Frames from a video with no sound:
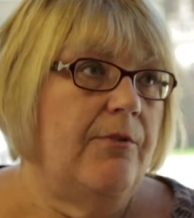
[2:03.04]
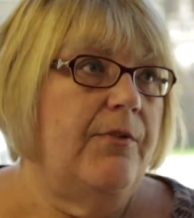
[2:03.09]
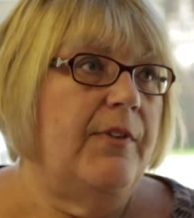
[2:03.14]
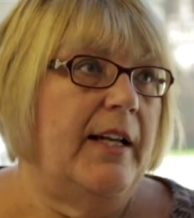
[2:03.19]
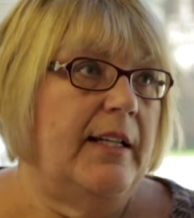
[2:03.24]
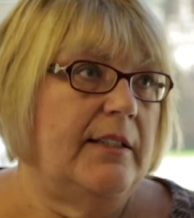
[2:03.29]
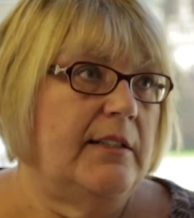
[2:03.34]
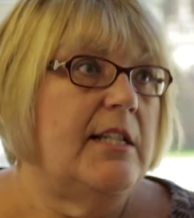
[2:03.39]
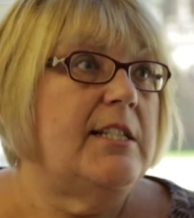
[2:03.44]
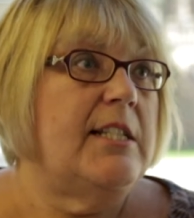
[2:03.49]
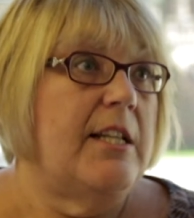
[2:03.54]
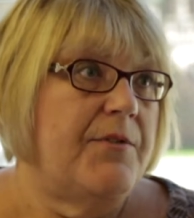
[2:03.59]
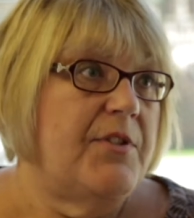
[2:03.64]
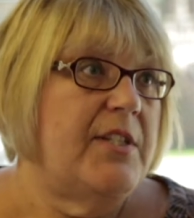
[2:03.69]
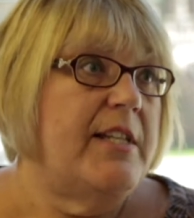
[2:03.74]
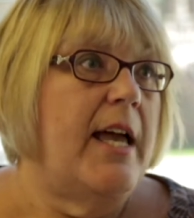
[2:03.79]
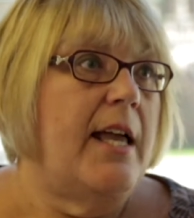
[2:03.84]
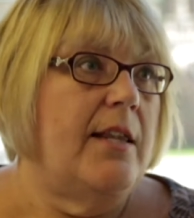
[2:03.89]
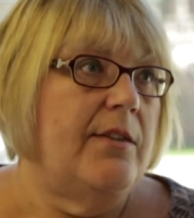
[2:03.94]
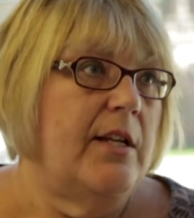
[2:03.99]
the fact, as I've
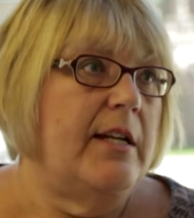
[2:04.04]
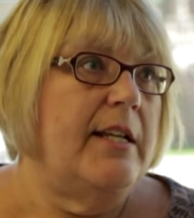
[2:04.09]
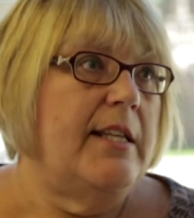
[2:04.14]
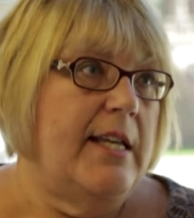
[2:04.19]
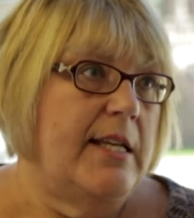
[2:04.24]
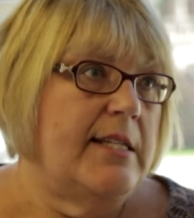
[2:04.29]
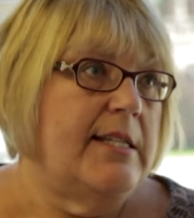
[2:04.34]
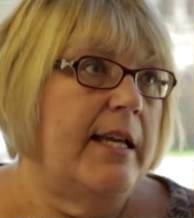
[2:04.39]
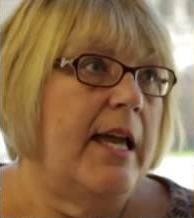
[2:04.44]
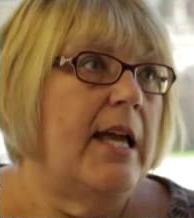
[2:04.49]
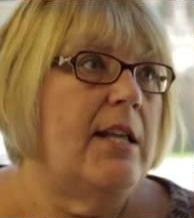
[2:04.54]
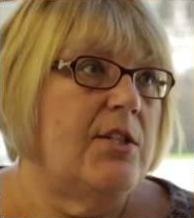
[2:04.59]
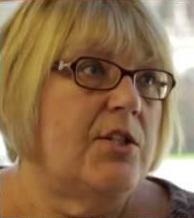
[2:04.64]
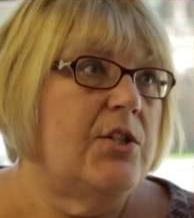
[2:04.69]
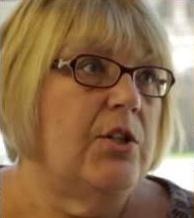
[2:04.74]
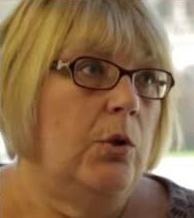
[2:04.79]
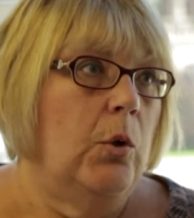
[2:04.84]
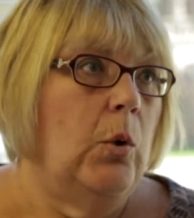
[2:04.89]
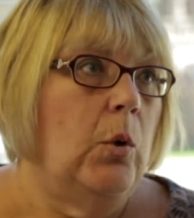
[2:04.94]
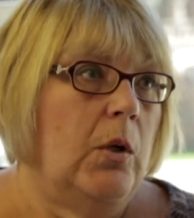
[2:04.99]
said, that it is
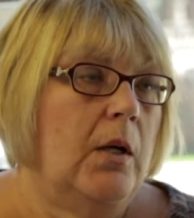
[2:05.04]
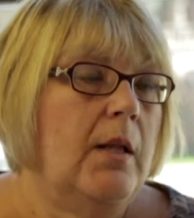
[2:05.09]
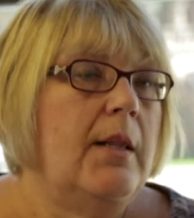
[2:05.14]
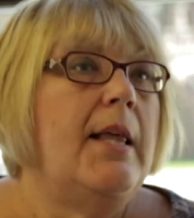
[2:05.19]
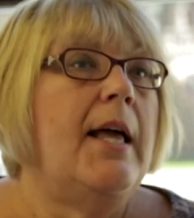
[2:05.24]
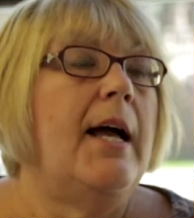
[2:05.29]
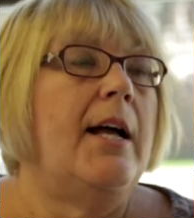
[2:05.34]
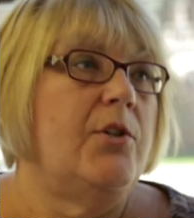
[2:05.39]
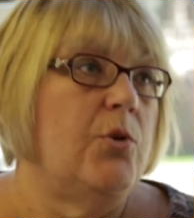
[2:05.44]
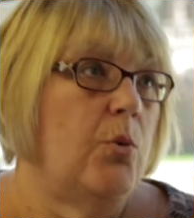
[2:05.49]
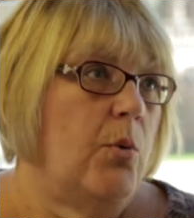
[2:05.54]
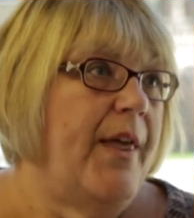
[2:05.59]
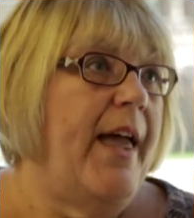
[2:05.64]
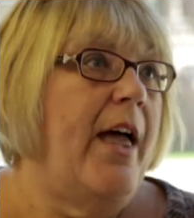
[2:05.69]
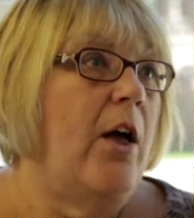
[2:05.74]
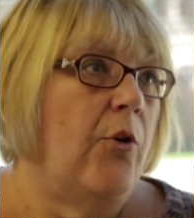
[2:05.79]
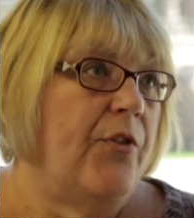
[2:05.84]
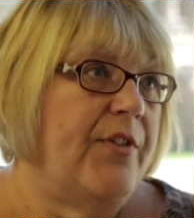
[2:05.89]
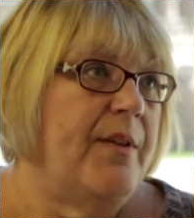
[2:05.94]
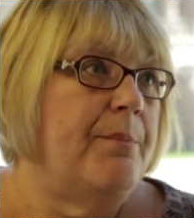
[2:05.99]
against the law and all the
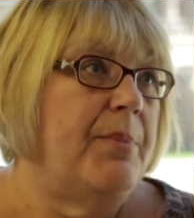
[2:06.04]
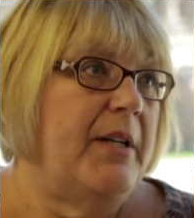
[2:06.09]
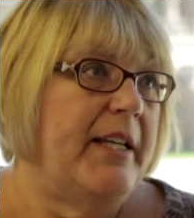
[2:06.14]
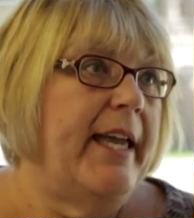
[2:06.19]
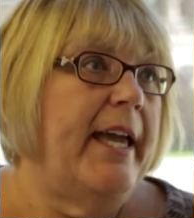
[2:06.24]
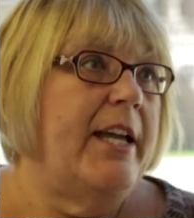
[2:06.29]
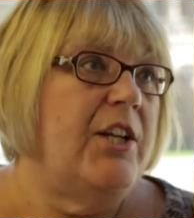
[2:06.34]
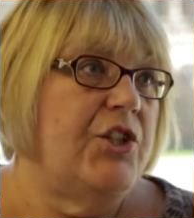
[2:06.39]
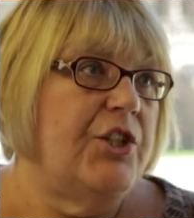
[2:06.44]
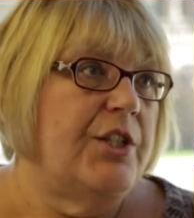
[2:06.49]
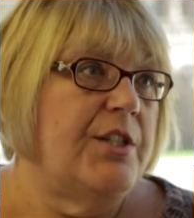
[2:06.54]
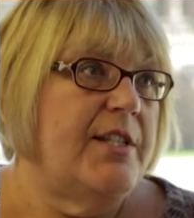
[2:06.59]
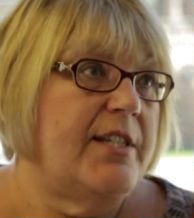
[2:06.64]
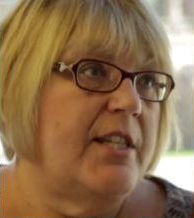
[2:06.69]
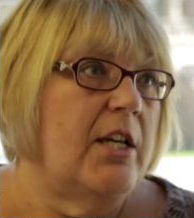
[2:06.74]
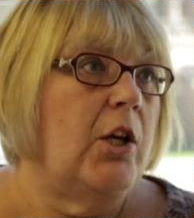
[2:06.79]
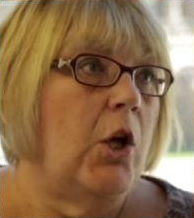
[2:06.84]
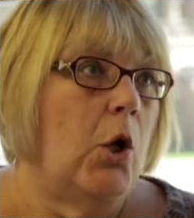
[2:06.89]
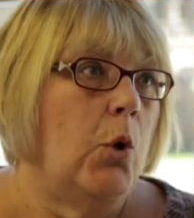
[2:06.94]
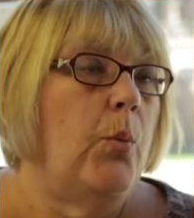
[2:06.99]
health implications
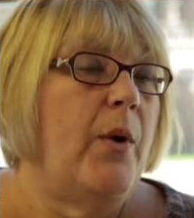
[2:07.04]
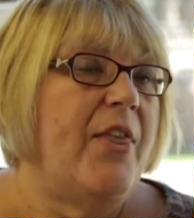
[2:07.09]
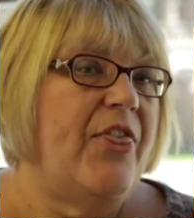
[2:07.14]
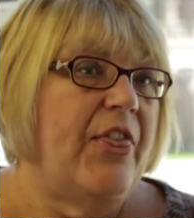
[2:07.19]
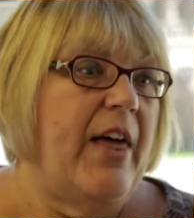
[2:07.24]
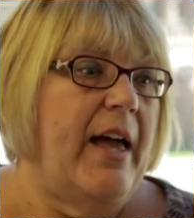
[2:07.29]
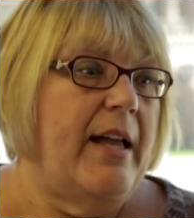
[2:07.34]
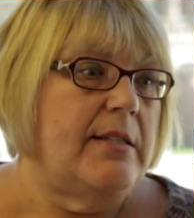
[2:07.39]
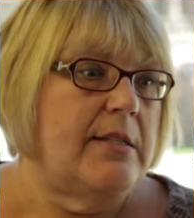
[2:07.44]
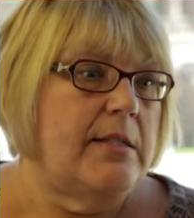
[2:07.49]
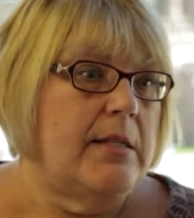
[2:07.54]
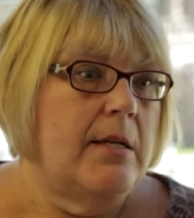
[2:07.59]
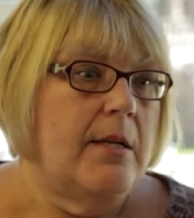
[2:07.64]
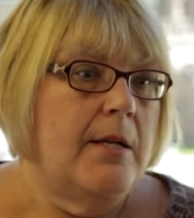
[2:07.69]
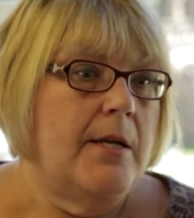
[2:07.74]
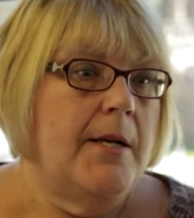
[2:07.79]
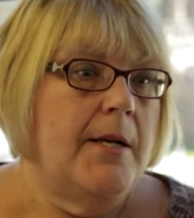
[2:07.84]
that go with that.